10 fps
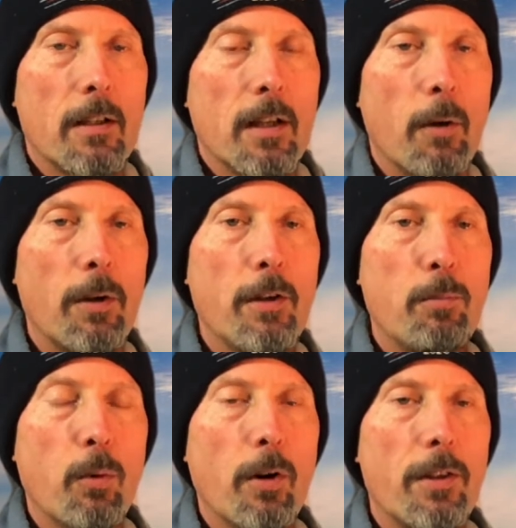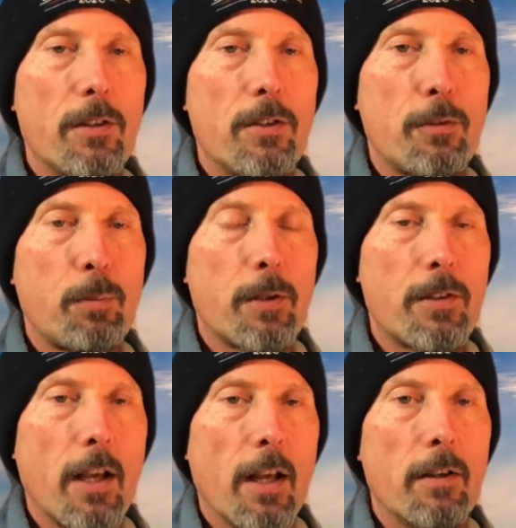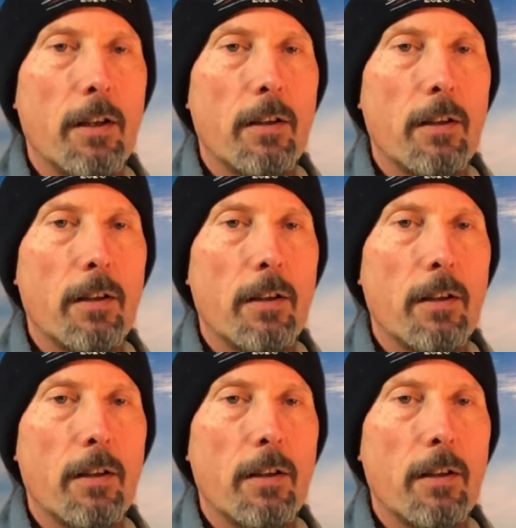And we did more than just pretend.